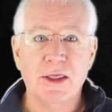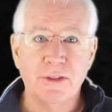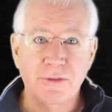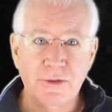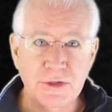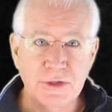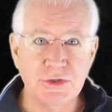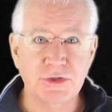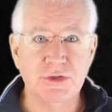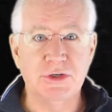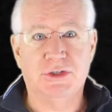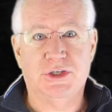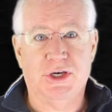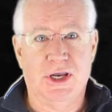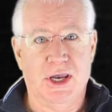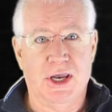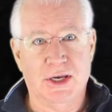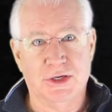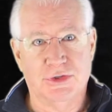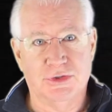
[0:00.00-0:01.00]
this is your
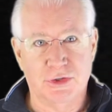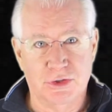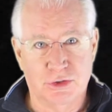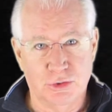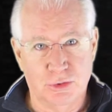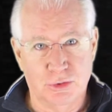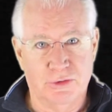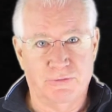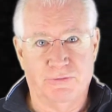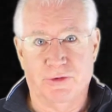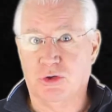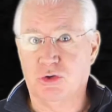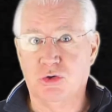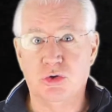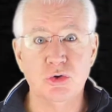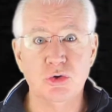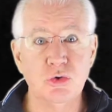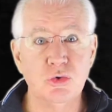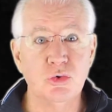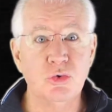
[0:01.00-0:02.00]
chance to do it for
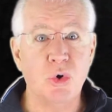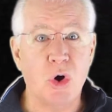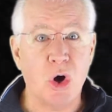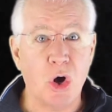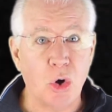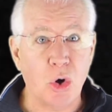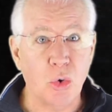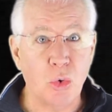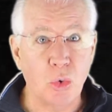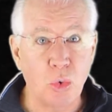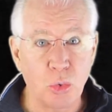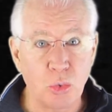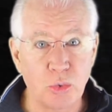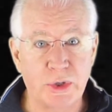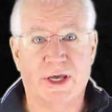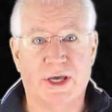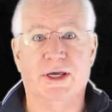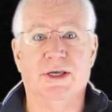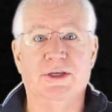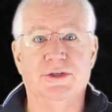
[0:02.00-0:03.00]
2 whole
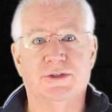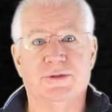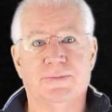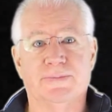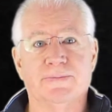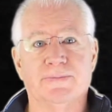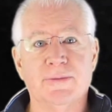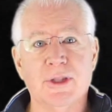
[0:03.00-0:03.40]
days.